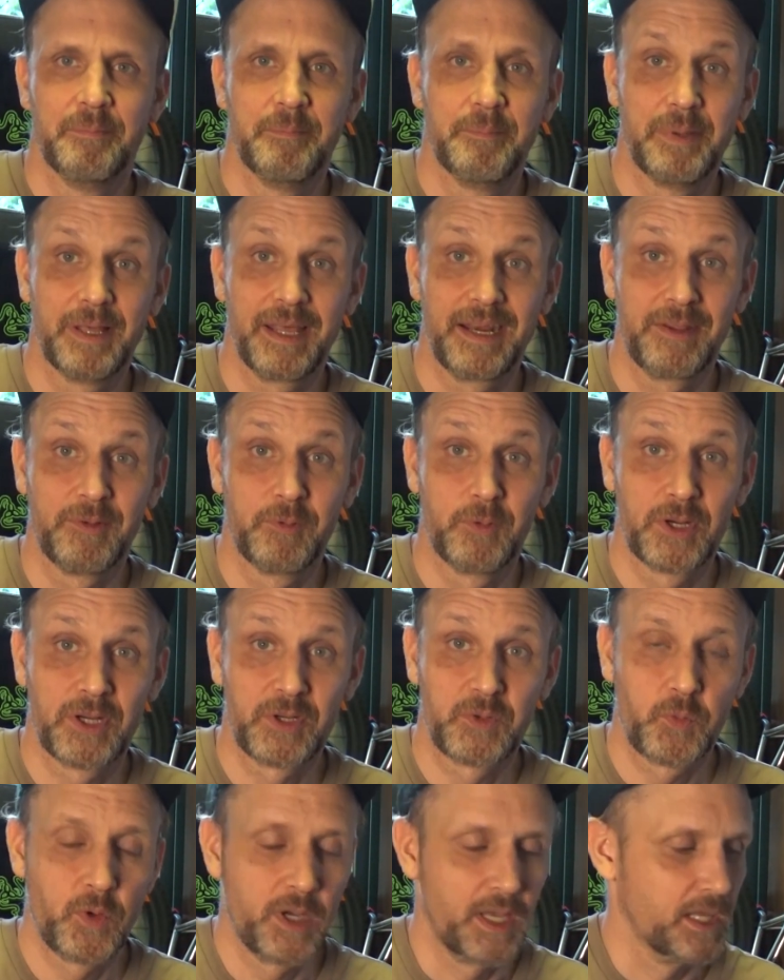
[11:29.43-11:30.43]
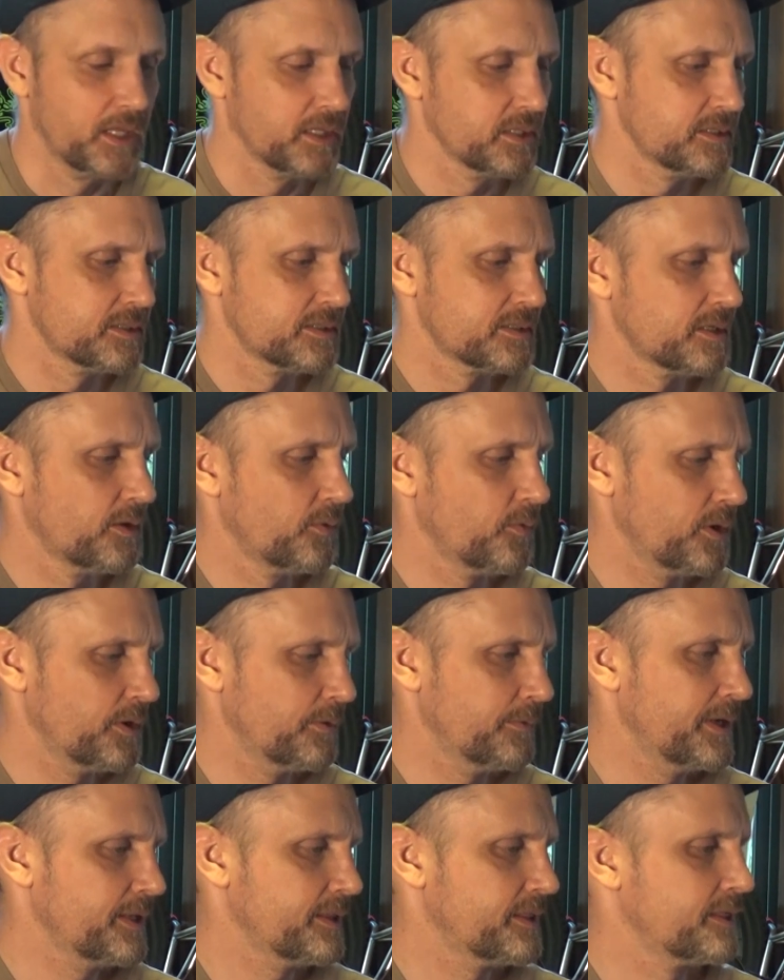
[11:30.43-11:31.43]
but it worked well. So what
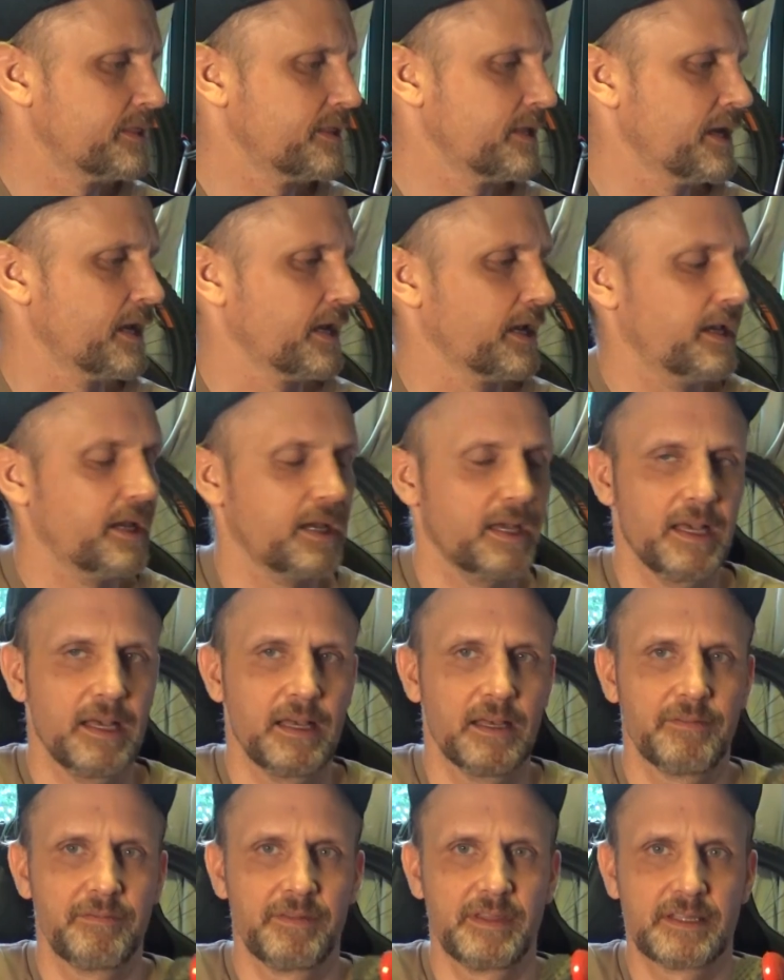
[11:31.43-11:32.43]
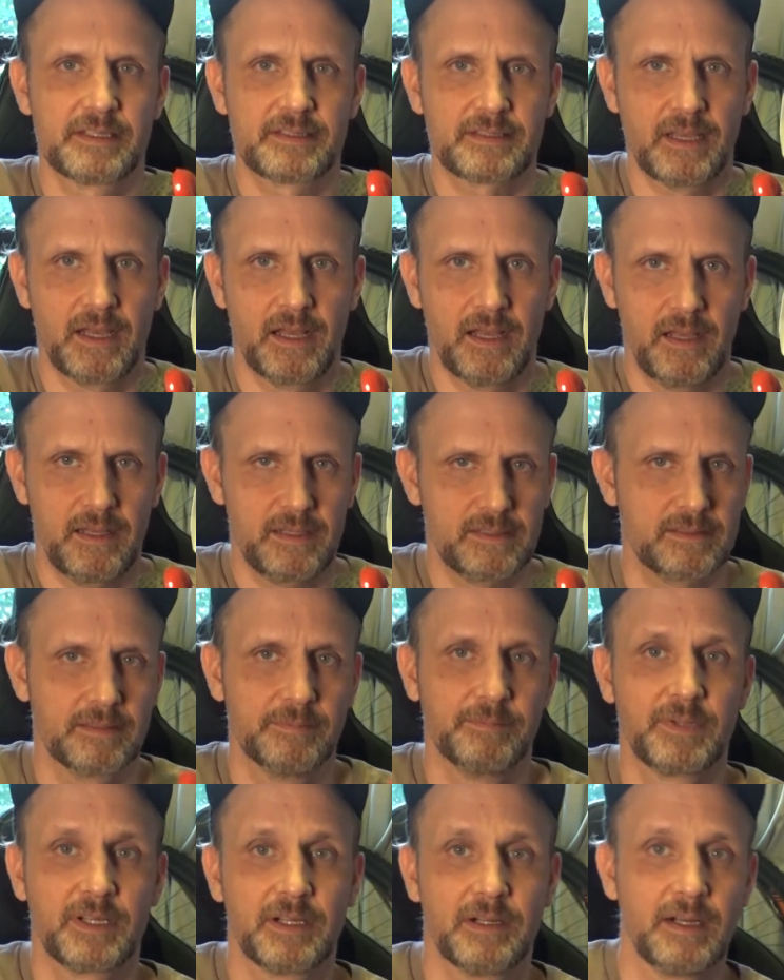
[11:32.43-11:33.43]
do I think of this
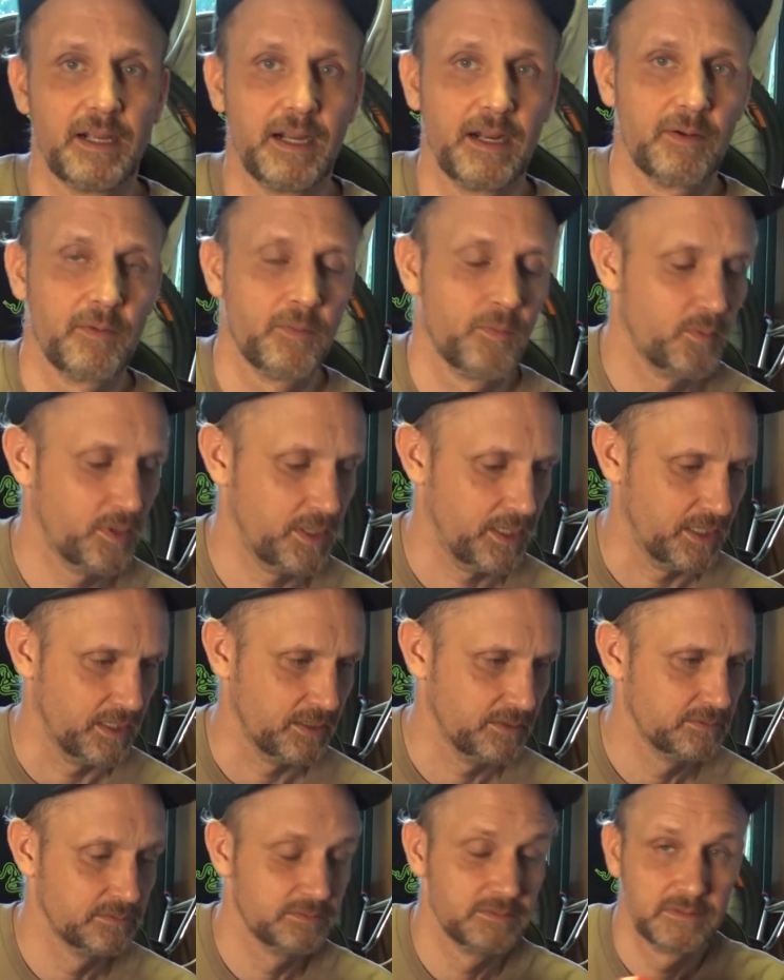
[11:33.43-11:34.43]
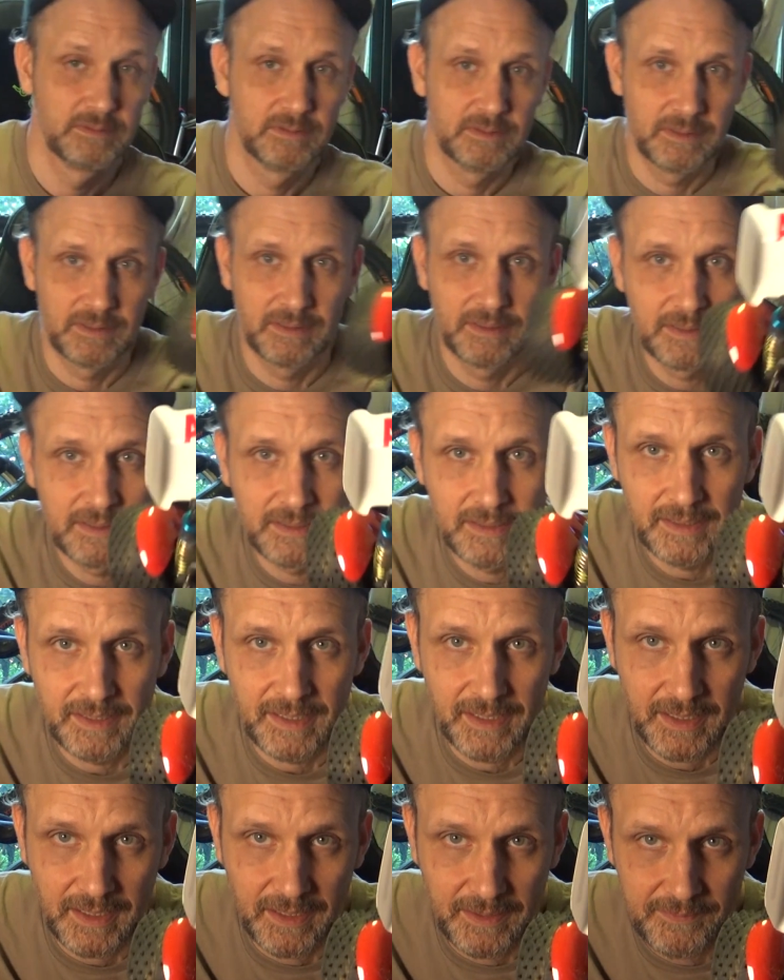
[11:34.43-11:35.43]
awesome car? Well,
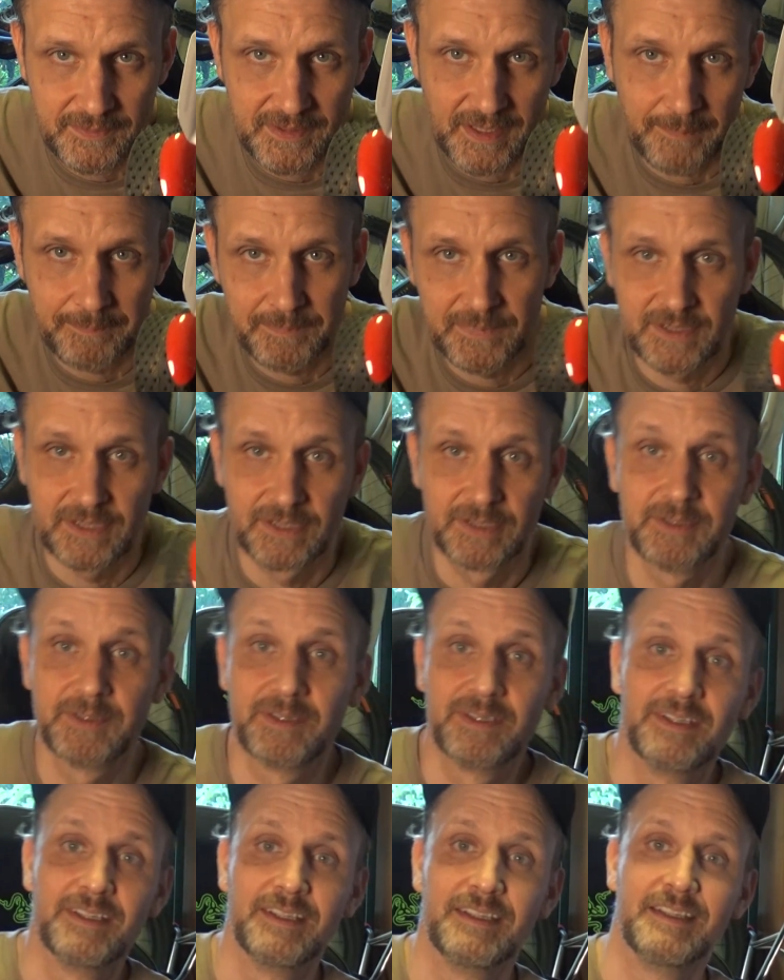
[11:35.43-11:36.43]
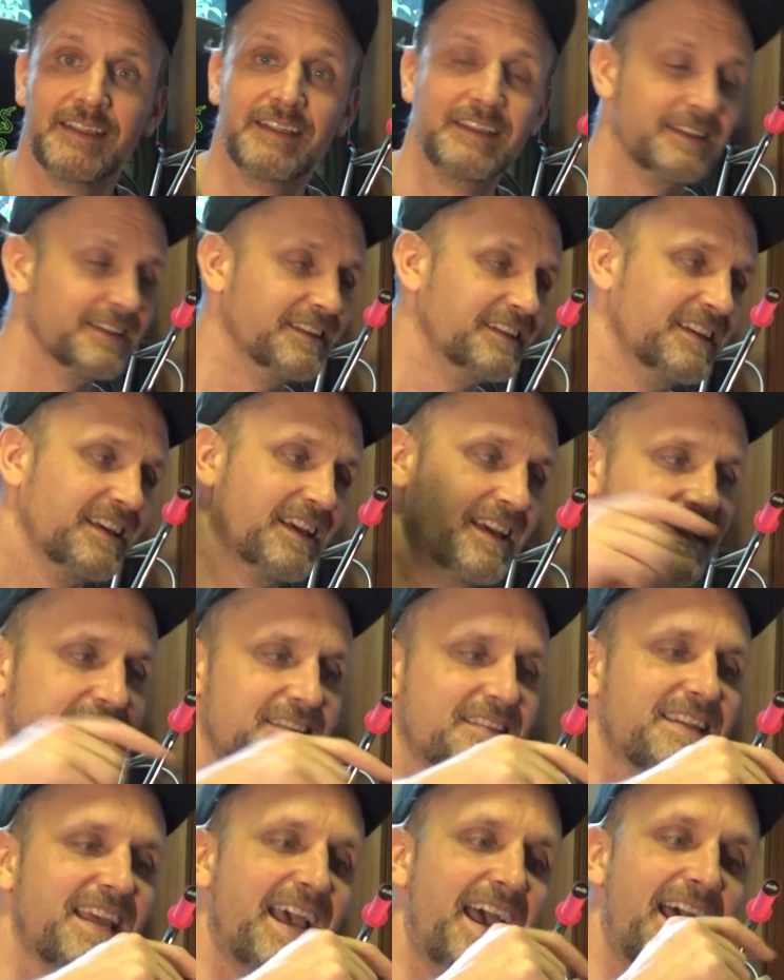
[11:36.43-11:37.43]
it lives up to
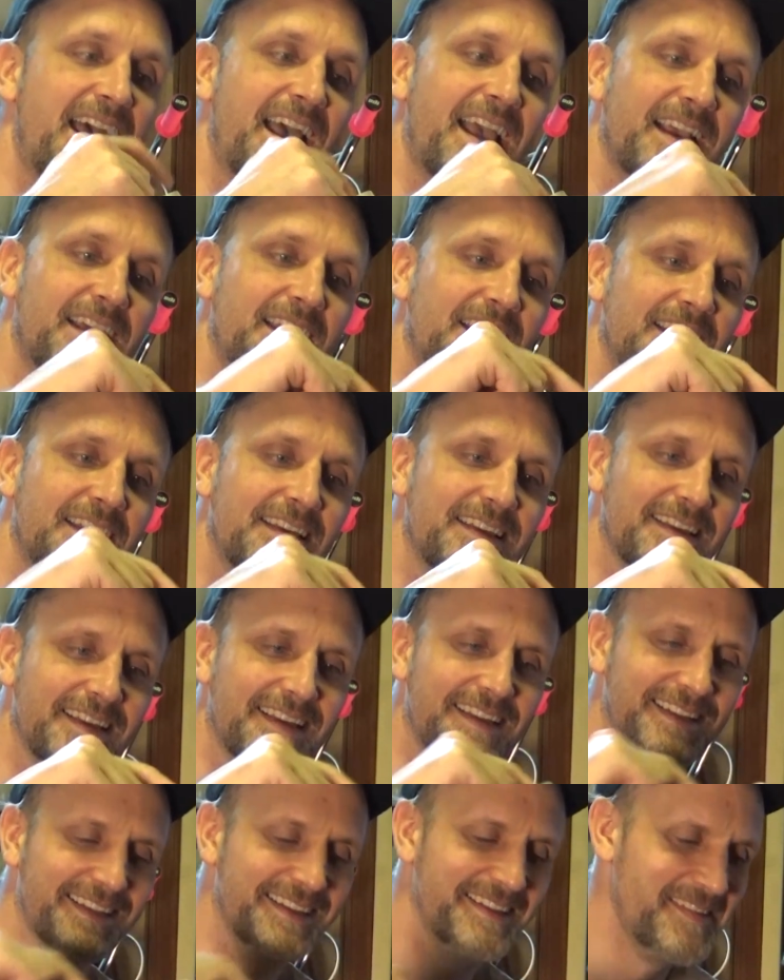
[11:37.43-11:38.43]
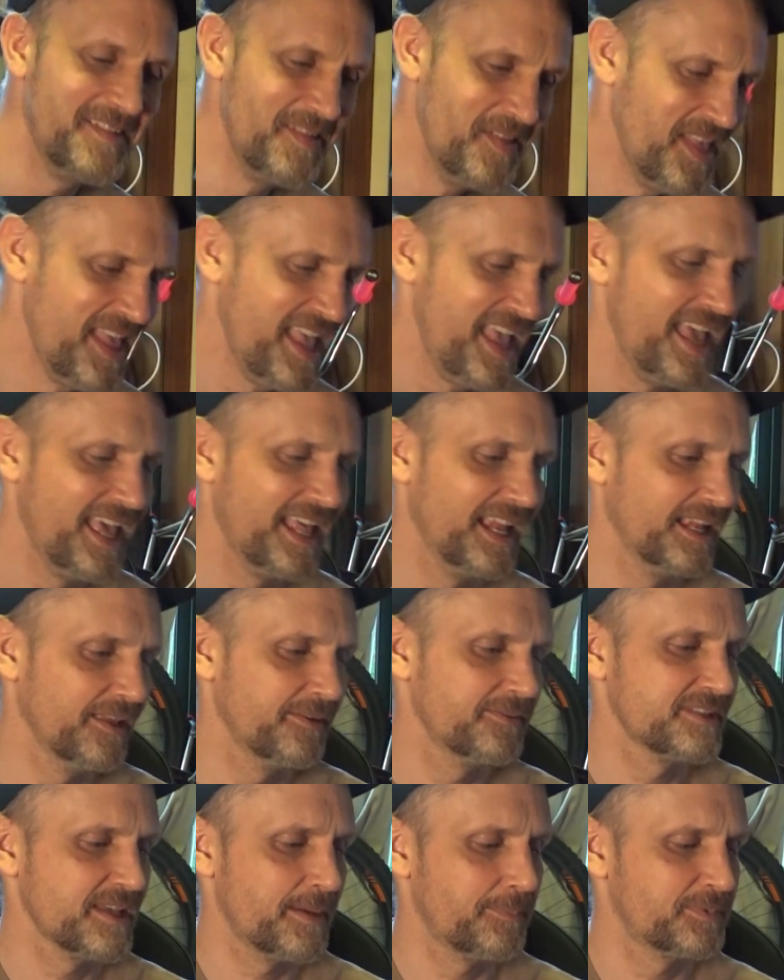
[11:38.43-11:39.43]
its tag. It
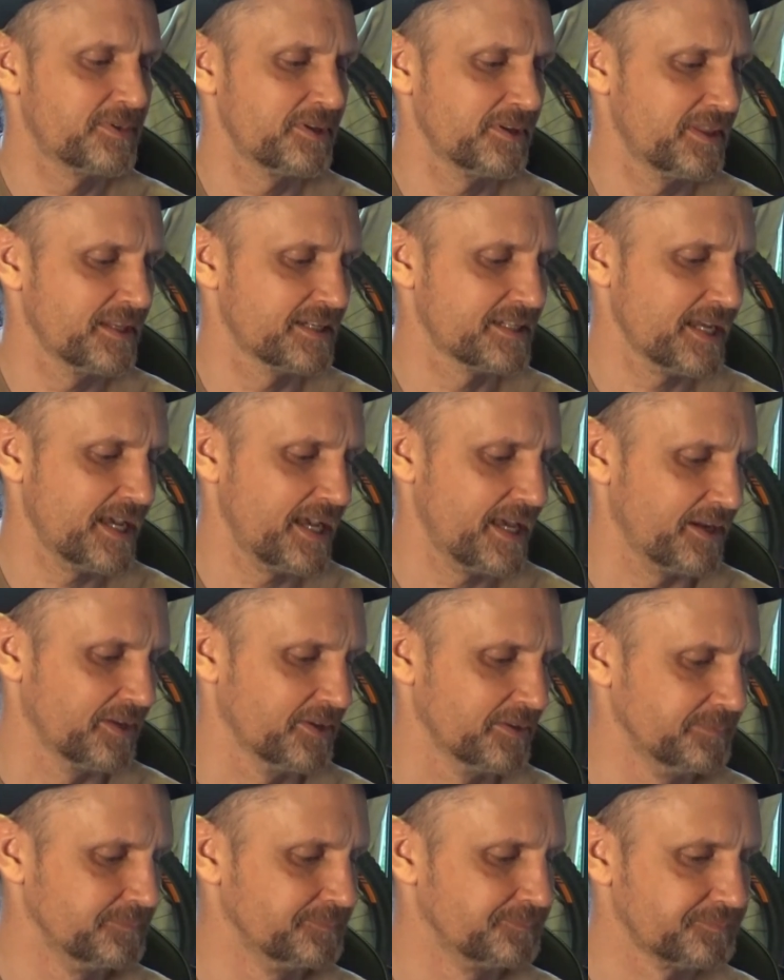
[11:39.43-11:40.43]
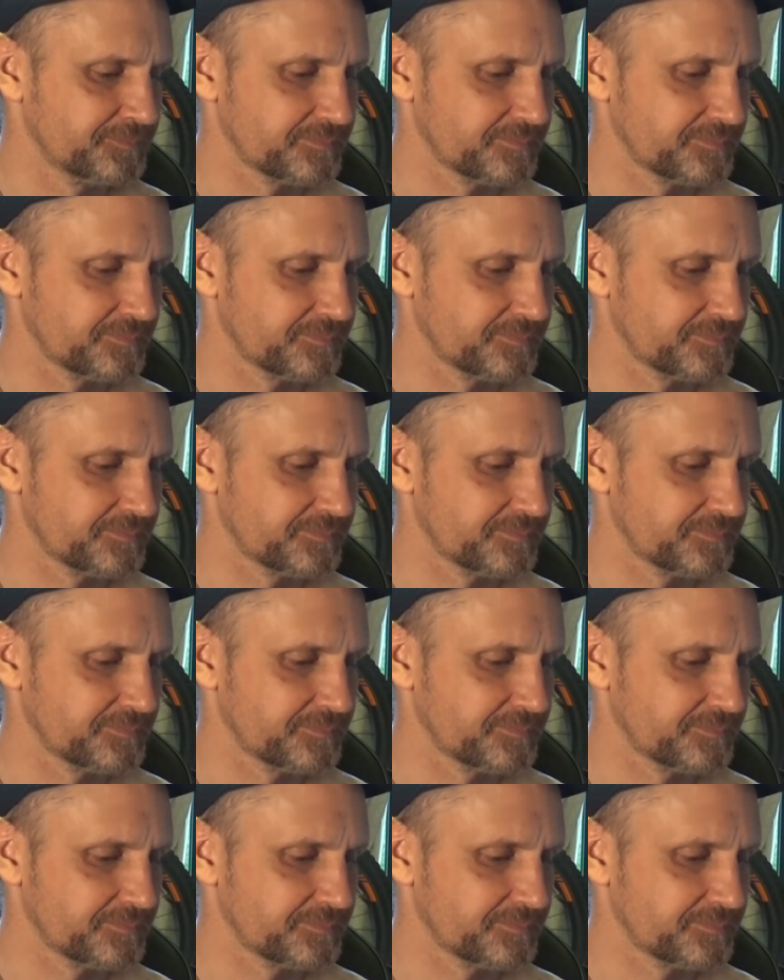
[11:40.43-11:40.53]
lives up to the title